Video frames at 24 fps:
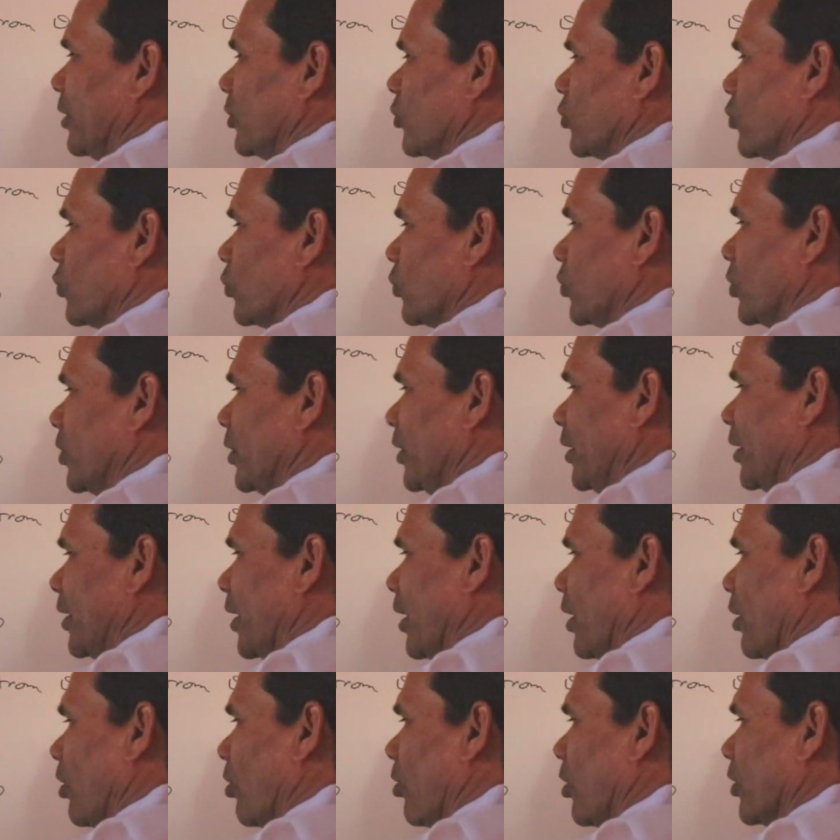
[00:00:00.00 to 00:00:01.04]
raised to
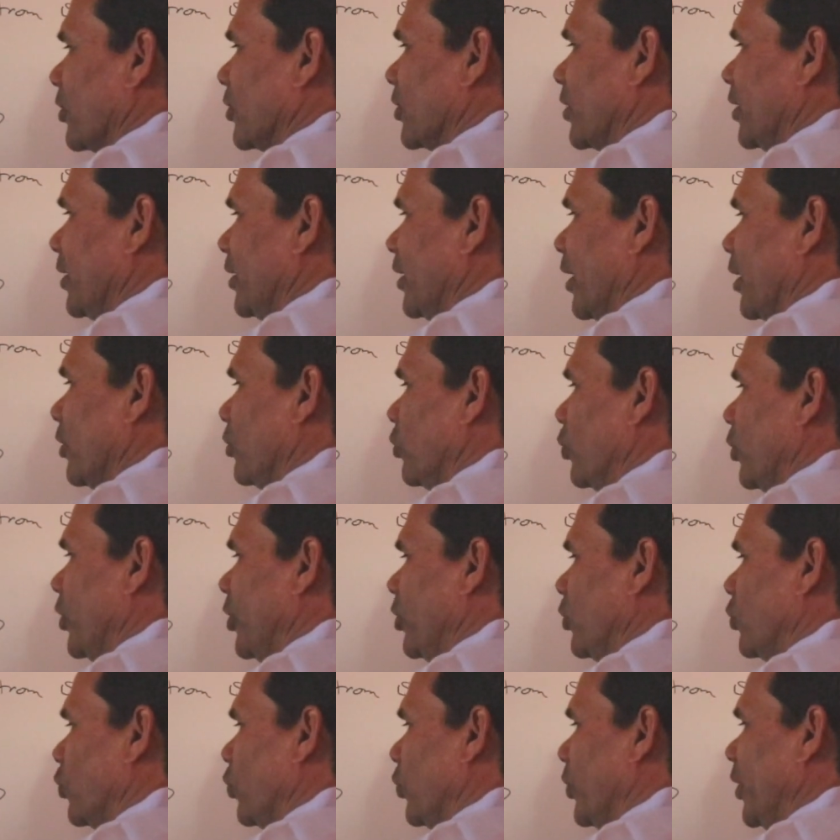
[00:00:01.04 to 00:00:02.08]
theta cos theta u
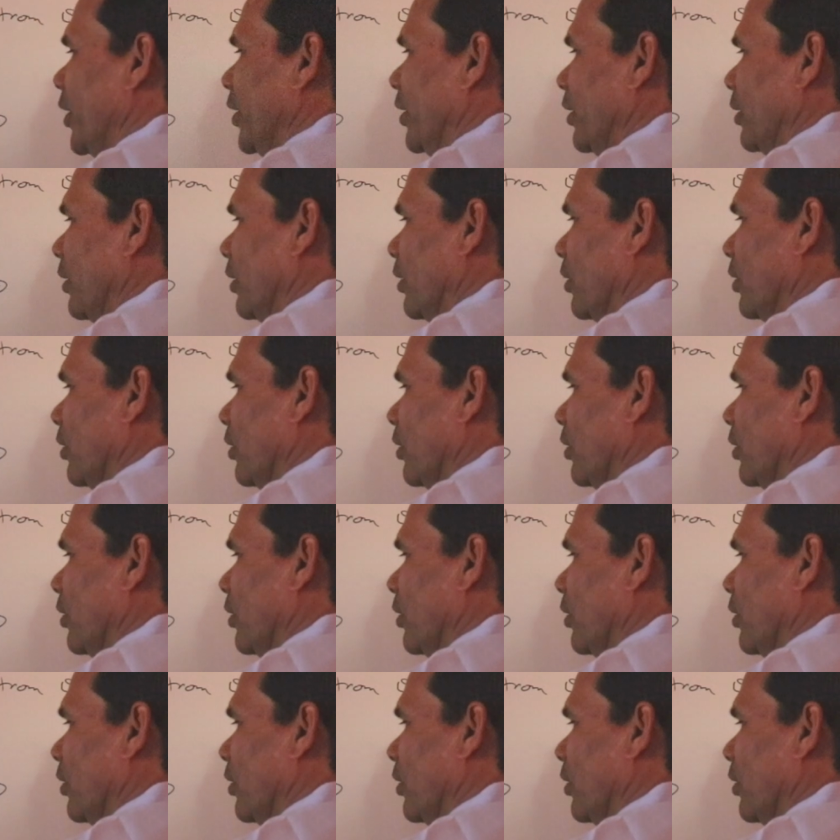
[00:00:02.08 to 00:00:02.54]
into v